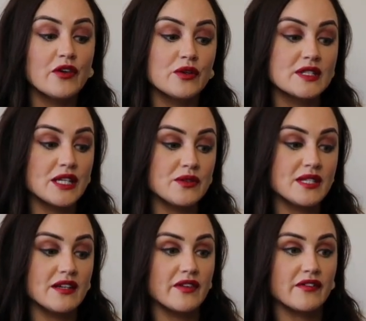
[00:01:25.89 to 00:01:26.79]
photos that you
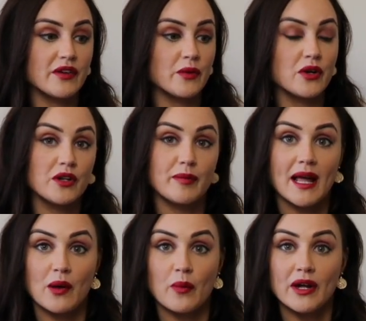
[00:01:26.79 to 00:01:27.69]
see of everyone on the
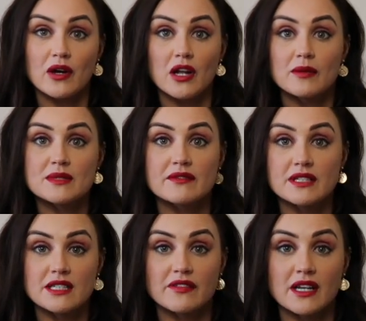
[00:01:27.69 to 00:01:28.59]
black and white columns of
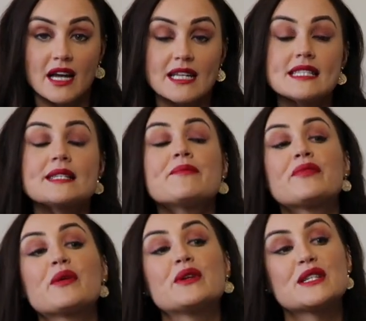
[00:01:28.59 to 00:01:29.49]
the different heights,
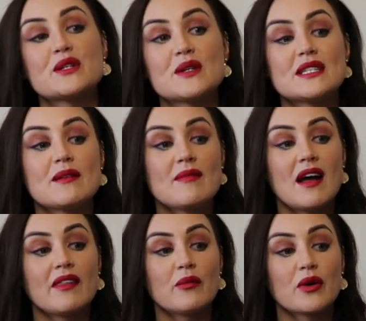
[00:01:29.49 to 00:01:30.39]
which is awesome.
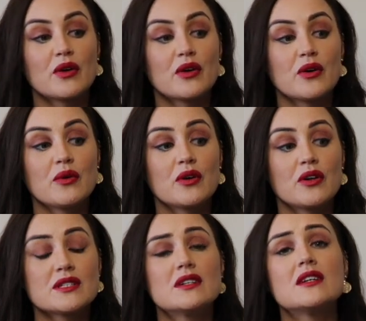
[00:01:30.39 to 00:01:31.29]
And then we're going to go
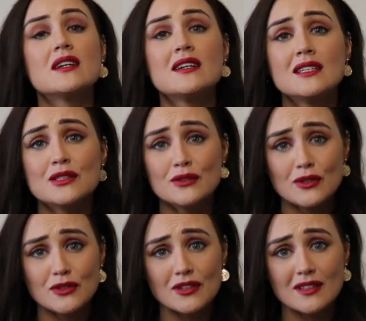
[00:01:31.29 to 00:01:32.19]
across to
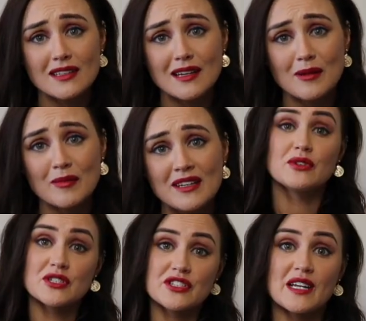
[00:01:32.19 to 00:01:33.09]
Notre Dame.
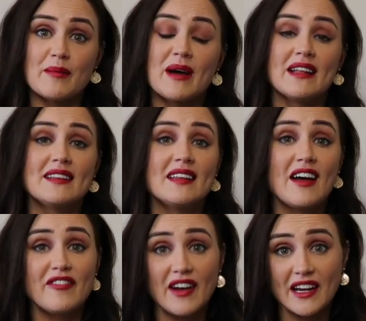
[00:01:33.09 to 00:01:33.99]
Notre Dame had
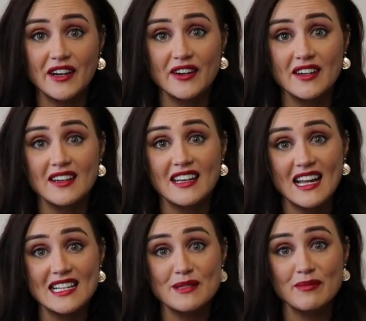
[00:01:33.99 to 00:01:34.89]
a fire
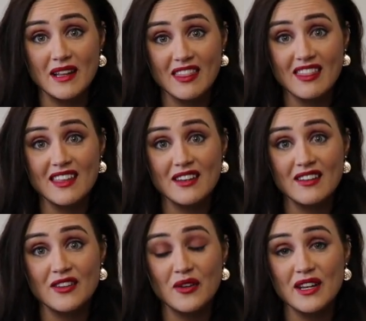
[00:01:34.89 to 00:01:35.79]
last month,
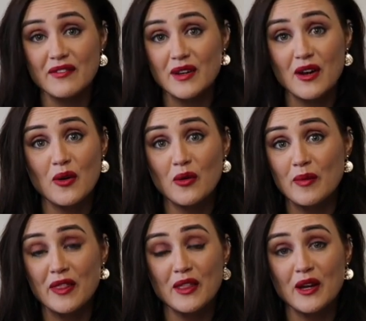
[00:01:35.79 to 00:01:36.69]
not even a whole
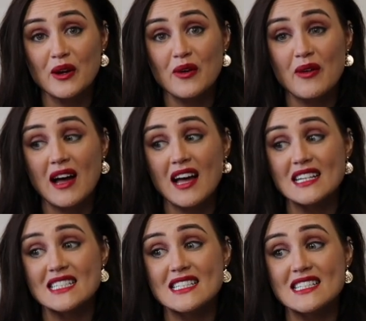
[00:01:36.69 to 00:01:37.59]
month ago,
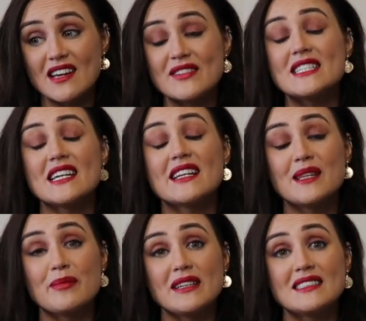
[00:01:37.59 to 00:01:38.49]
and it devastated
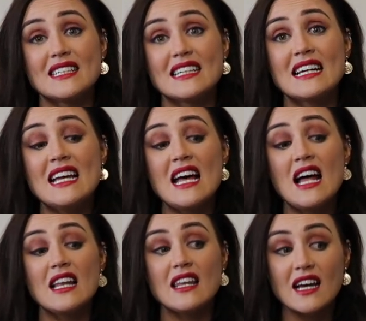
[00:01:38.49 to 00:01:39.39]
the
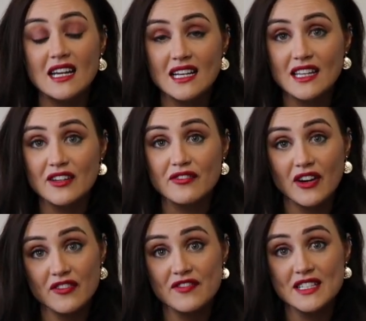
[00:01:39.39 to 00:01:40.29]
building. Luckily the
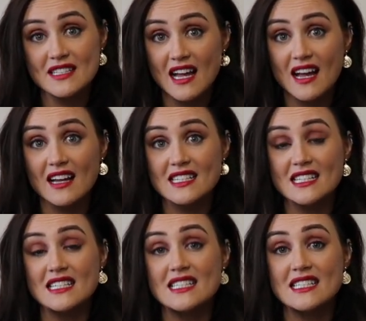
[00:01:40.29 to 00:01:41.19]
front facade
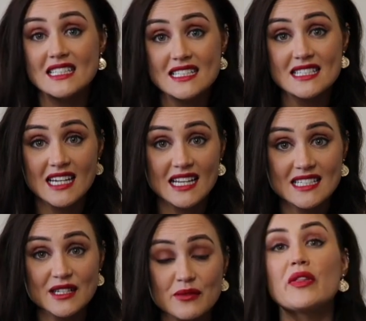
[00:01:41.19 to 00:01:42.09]
is still
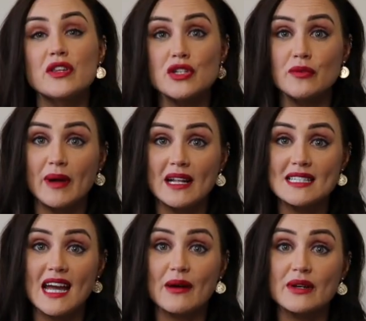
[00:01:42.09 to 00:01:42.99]
standing with the 2 bell
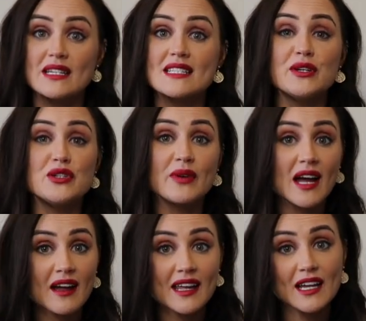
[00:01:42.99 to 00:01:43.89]
towers, but you
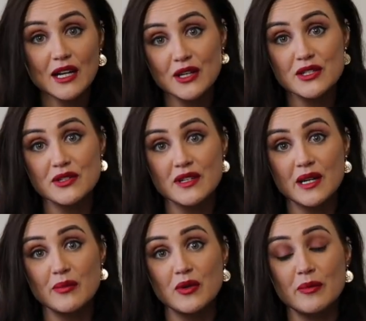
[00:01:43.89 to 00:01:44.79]
can't get close to it
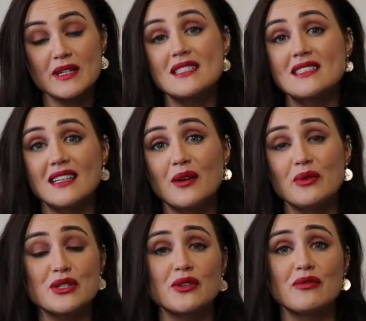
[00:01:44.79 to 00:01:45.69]
anymore. But still I
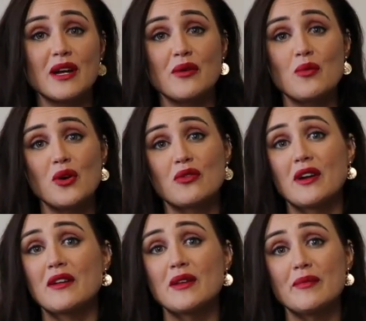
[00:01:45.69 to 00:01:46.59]
want to go around and walk
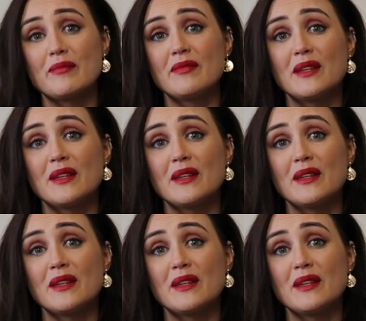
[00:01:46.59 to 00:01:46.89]
around the